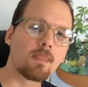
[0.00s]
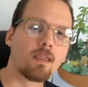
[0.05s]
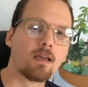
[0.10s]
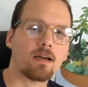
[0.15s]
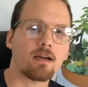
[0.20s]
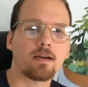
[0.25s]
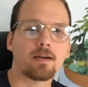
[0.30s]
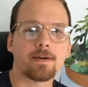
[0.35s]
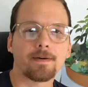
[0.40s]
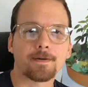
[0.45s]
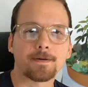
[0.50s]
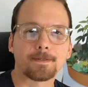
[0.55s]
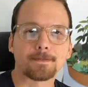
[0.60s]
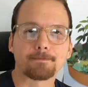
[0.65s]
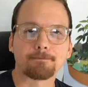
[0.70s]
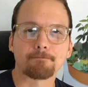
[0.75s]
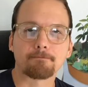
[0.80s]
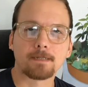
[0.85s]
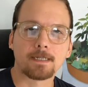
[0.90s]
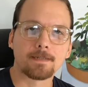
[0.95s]

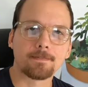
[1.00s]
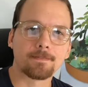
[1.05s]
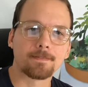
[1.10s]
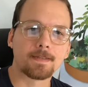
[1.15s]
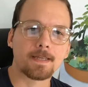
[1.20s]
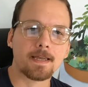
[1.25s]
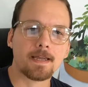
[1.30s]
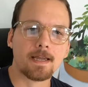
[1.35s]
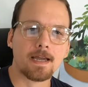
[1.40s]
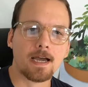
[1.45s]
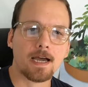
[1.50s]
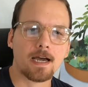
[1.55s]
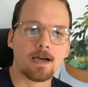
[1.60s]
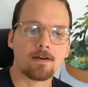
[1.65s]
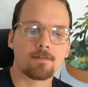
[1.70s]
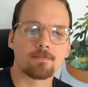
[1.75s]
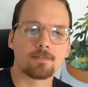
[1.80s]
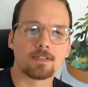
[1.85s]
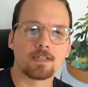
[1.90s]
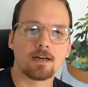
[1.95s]
And they
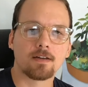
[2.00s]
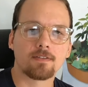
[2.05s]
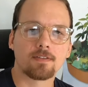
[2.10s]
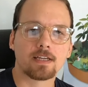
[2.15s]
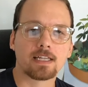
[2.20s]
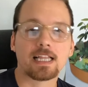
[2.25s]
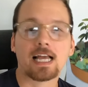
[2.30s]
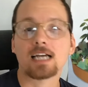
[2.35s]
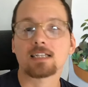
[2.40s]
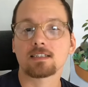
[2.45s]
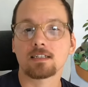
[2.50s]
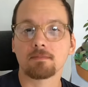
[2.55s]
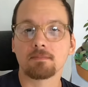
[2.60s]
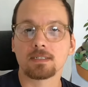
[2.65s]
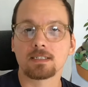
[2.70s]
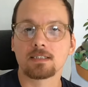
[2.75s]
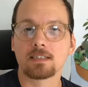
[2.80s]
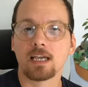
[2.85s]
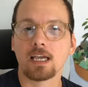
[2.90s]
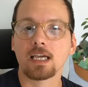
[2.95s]
have done the classic
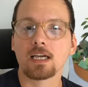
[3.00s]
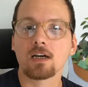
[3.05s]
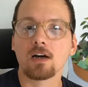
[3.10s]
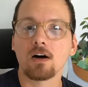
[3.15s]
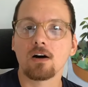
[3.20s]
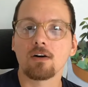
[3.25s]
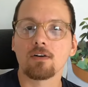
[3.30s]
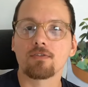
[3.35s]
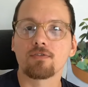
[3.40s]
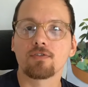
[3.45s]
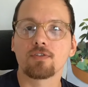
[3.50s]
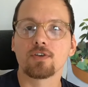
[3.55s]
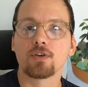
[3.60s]
mistake of